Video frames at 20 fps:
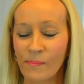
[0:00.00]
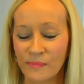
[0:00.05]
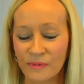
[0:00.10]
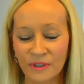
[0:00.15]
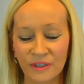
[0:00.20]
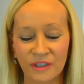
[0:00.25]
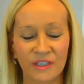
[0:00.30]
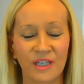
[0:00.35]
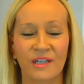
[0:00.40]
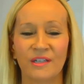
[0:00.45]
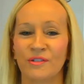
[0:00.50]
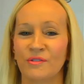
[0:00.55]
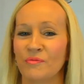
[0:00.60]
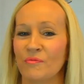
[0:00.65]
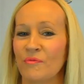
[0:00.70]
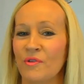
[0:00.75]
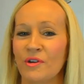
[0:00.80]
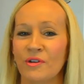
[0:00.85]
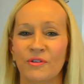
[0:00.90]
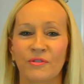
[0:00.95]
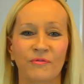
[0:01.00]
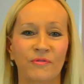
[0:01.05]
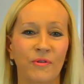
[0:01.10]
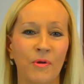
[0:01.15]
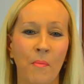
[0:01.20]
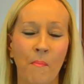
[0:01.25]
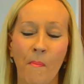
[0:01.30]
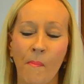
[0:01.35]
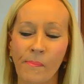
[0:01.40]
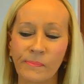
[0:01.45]
This tastes
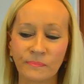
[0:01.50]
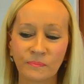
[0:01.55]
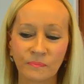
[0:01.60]
wonderful.